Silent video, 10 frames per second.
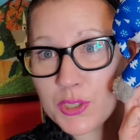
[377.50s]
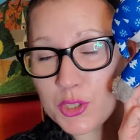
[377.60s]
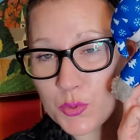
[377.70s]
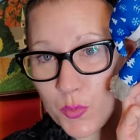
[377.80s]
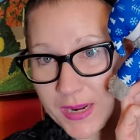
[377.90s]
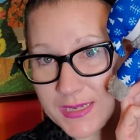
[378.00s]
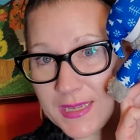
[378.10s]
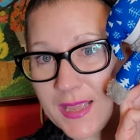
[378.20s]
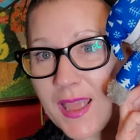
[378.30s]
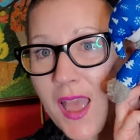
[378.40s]
sweet
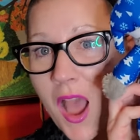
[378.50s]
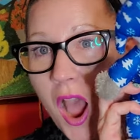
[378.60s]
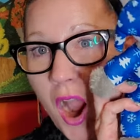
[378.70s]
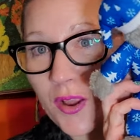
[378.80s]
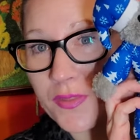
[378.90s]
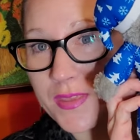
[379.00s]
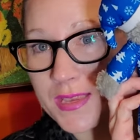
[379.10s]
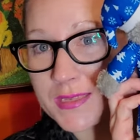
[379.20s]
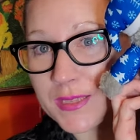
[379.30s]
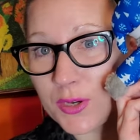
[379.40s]
are
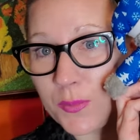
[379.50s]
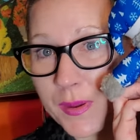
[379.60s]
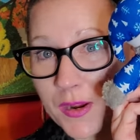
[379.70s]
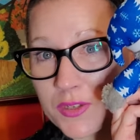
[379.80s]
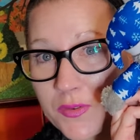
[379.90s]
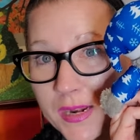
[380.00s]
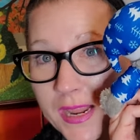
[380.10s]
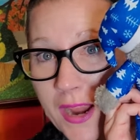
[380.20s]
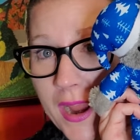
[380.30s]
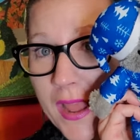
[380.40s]
these little bears right
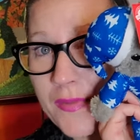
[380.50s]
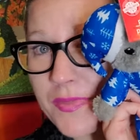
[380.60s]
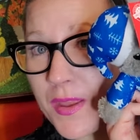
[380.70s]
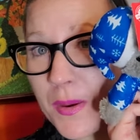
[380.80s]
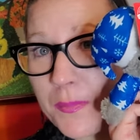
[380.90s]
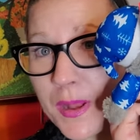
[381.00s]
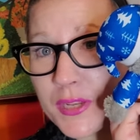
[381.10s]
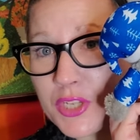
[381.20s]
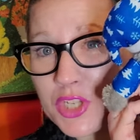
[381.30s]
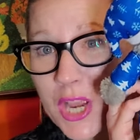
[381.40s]
here in their
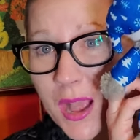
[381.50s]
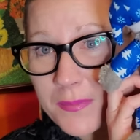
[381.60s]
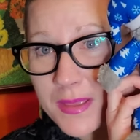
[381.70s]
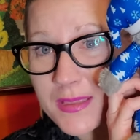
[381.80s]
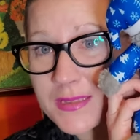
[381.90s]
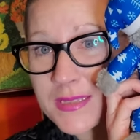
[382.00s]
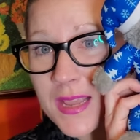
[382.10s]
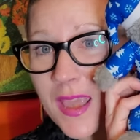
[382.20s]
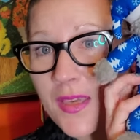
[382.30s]
pajamas.